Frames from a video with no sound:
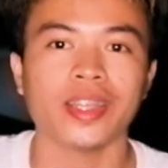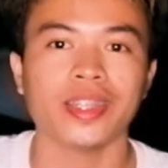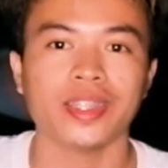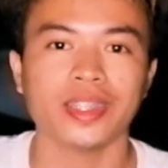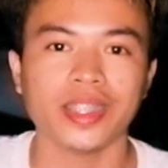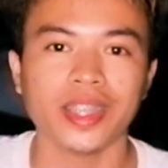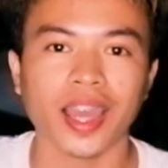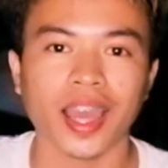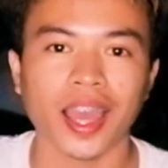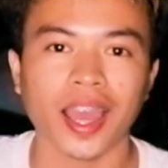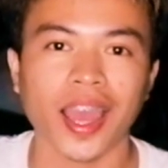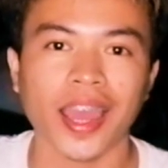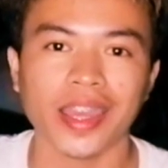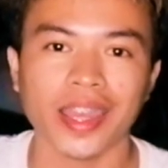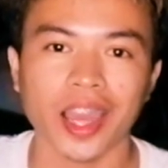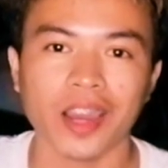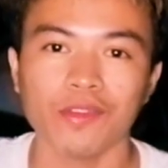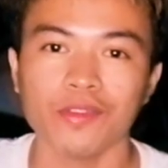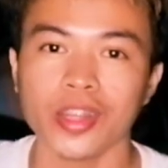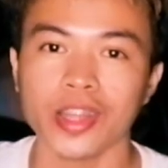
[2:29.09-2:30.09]
And yeah,
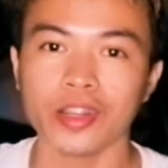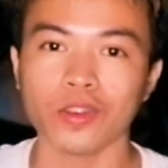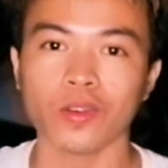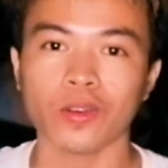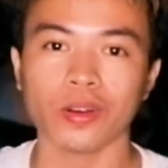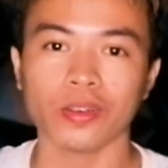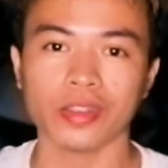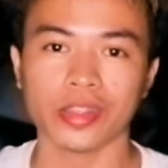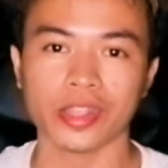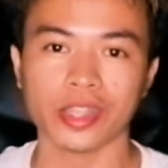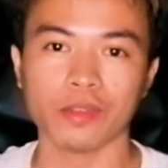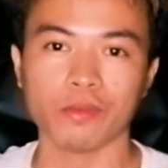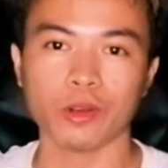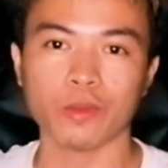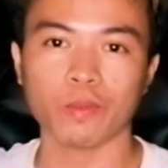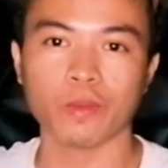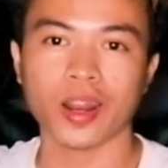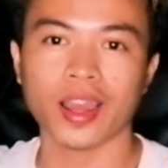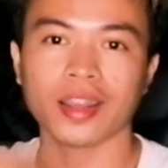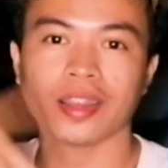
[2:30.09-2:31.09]
I have the receiver
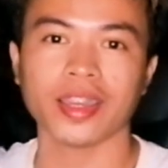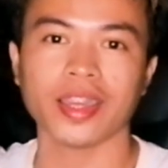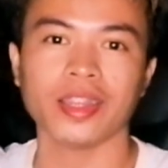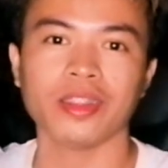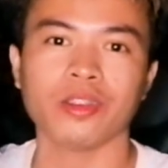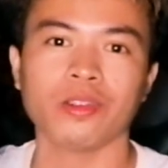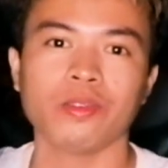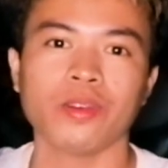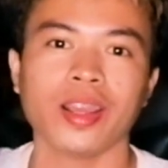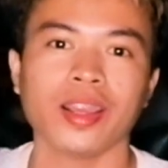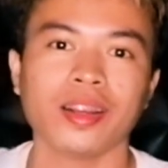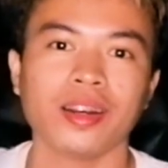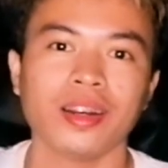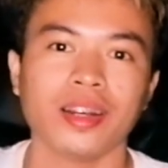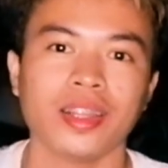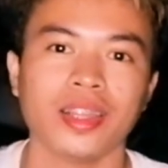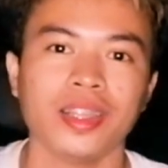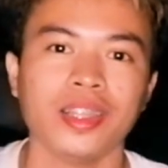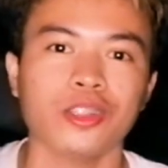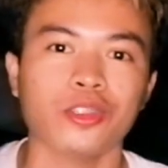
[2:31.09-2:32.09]
plugged in
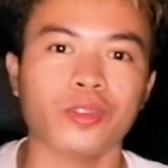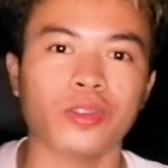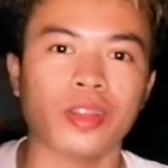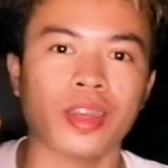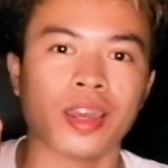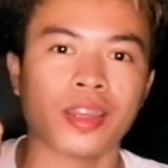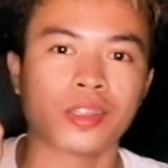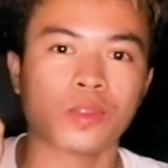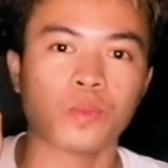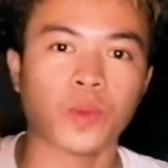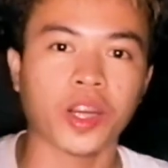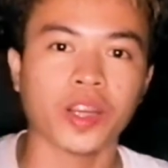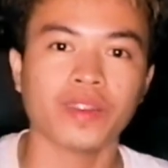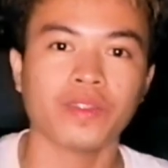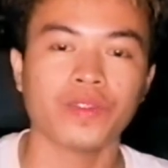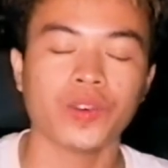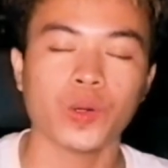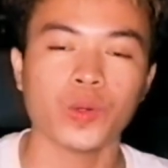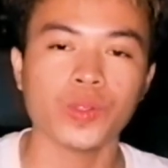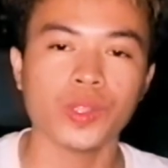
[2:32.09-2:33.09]
directly to the
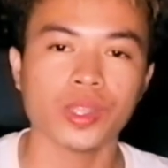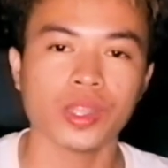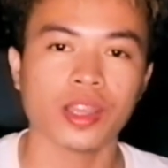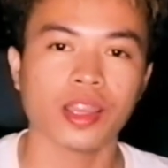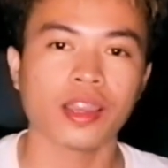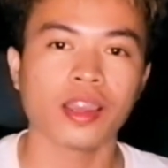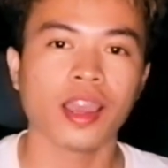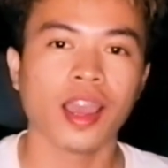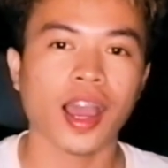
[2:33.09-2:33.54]
smartphones.